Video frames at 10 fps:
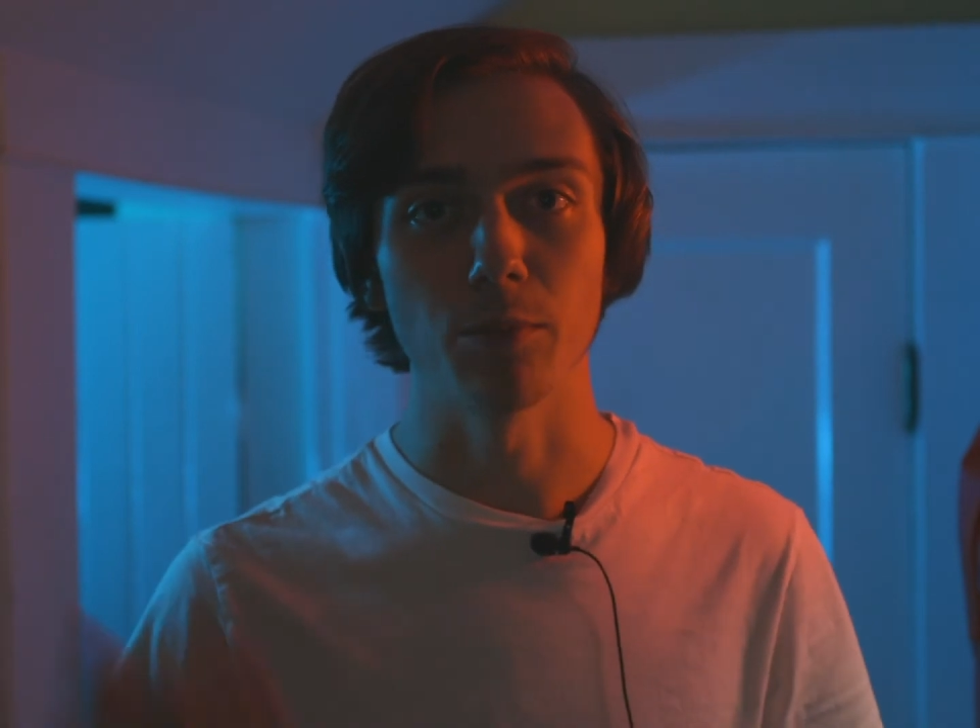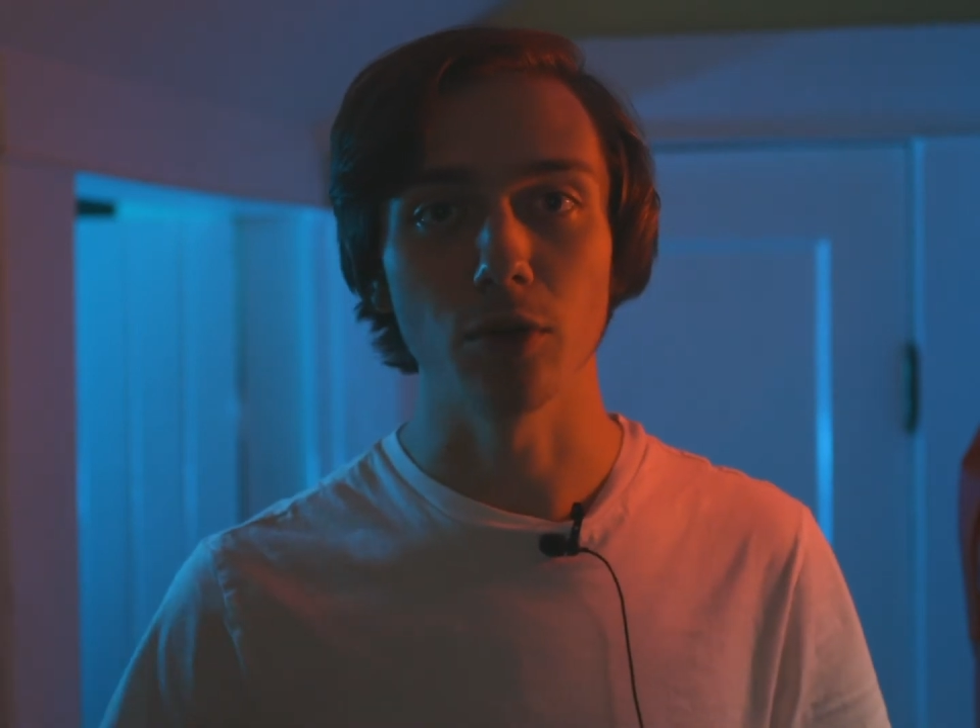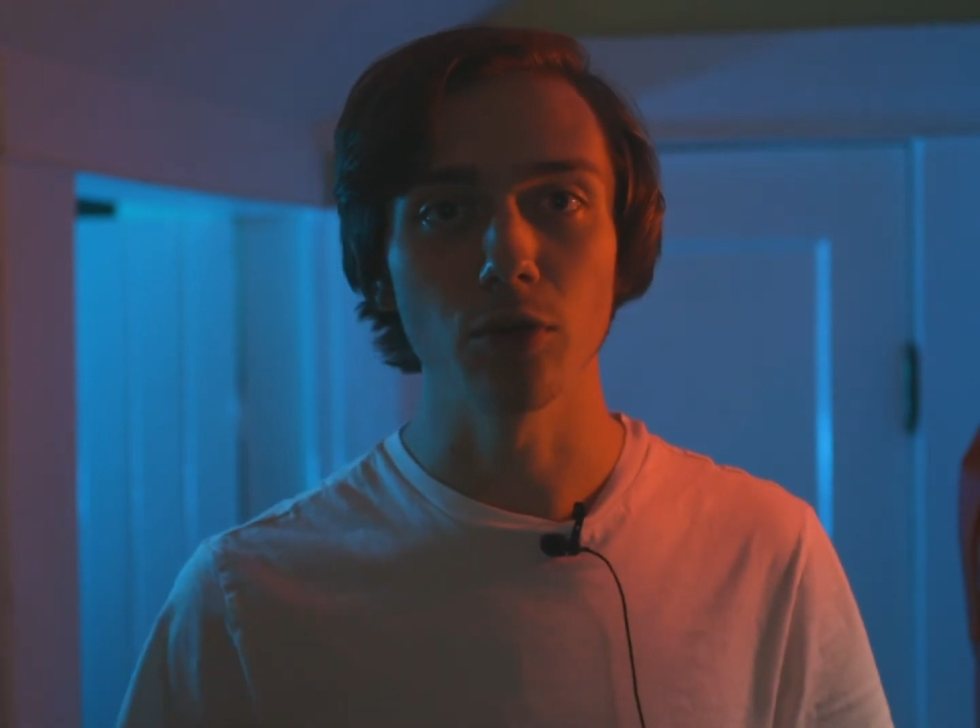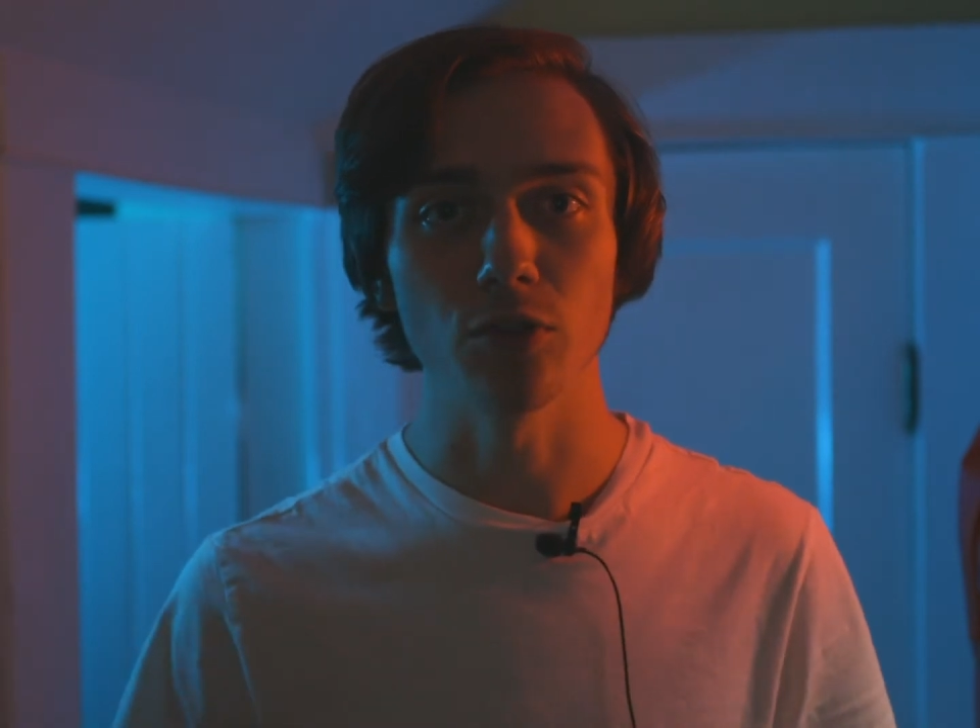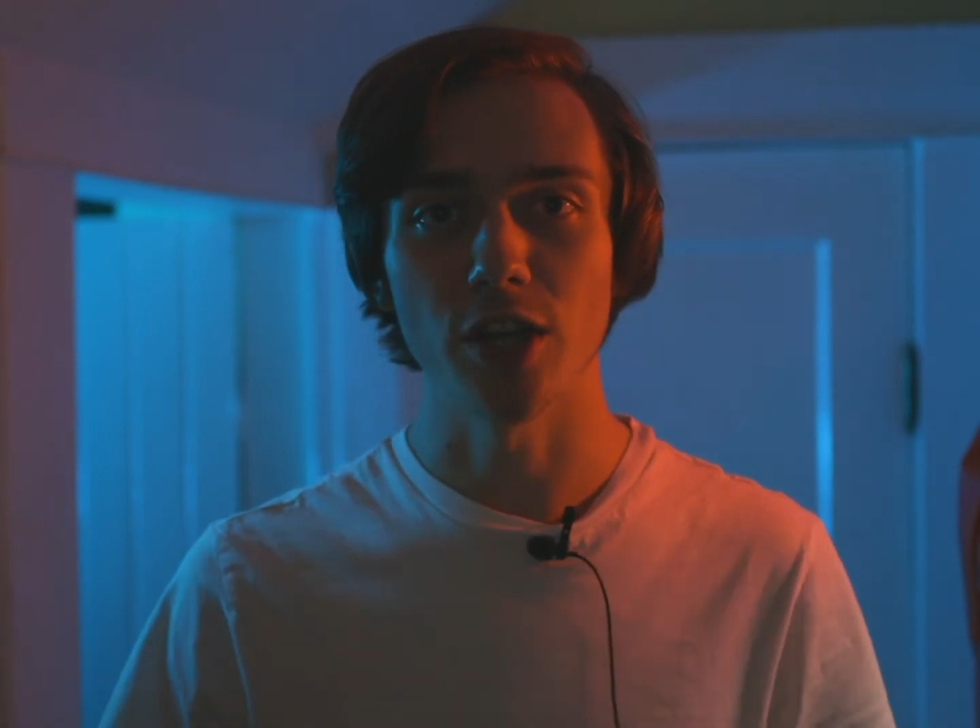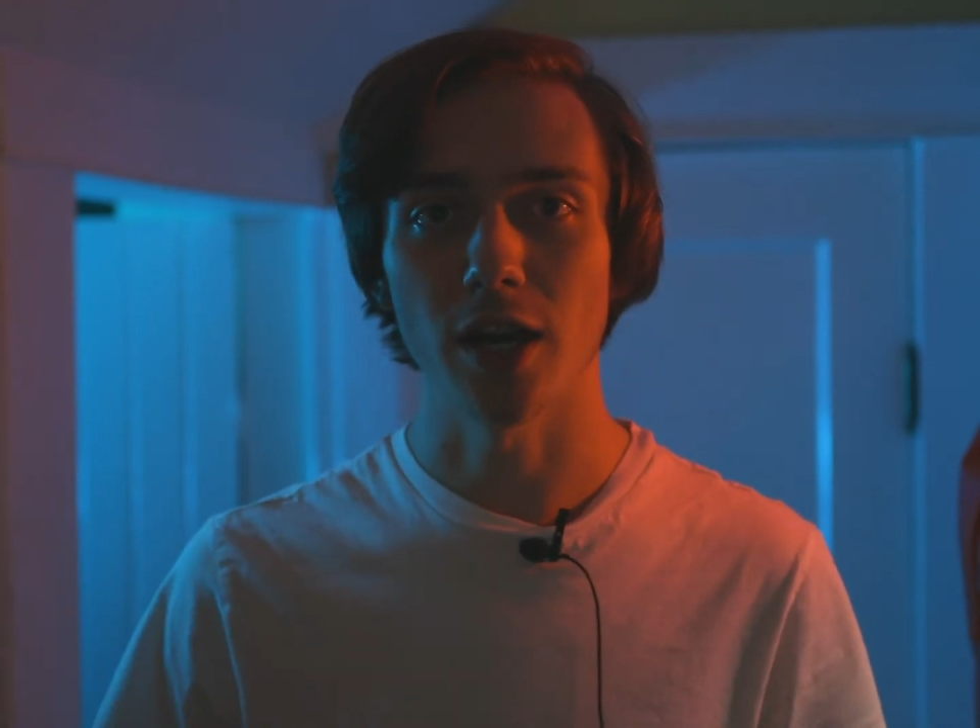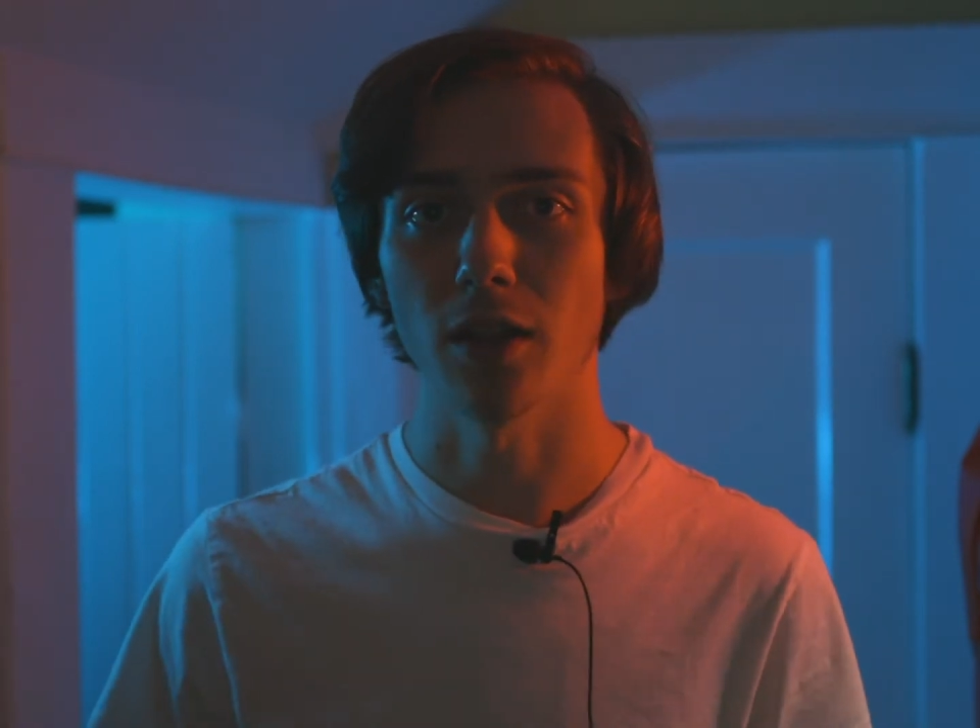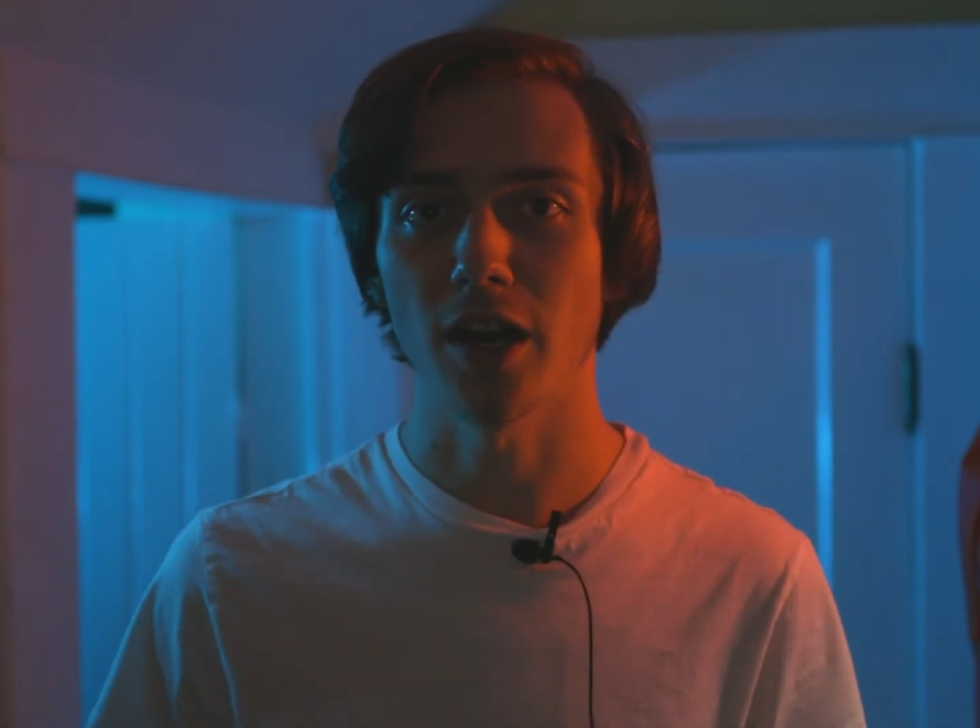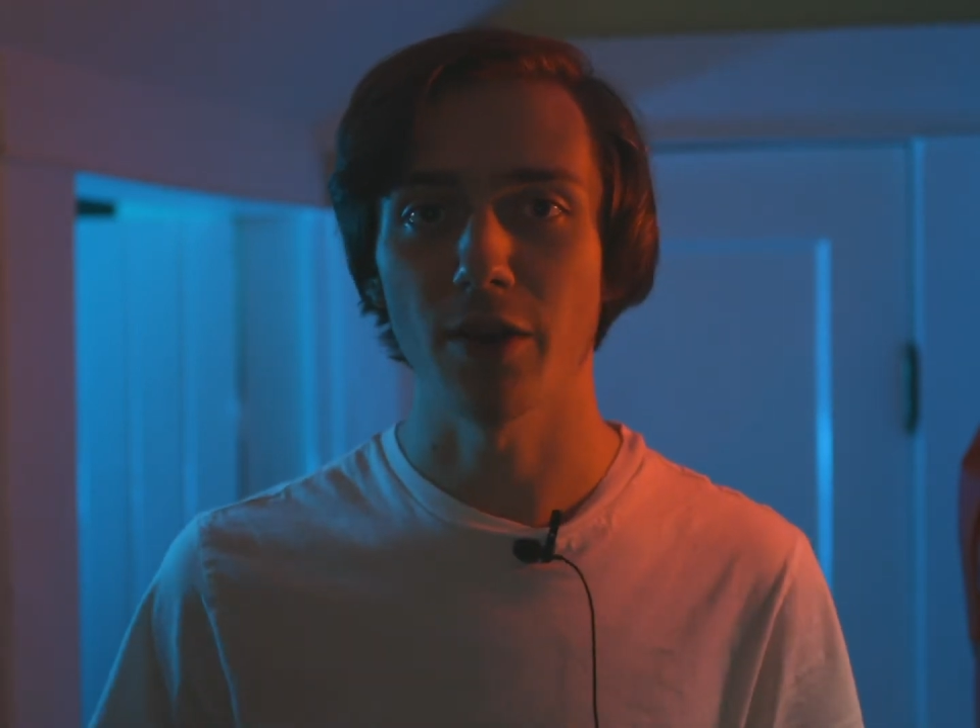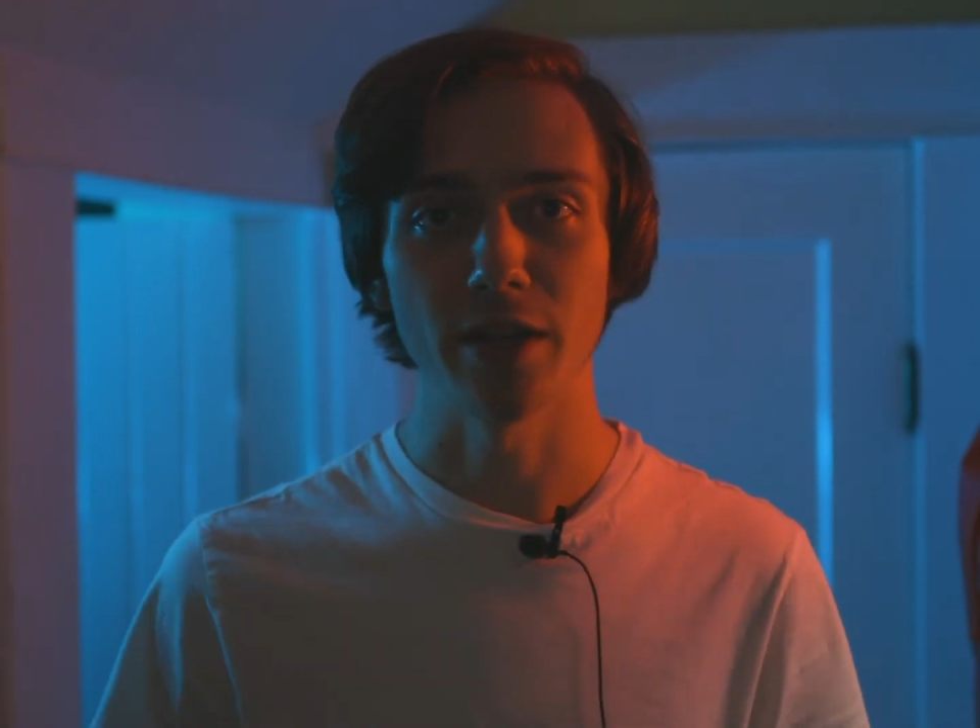blue gel on.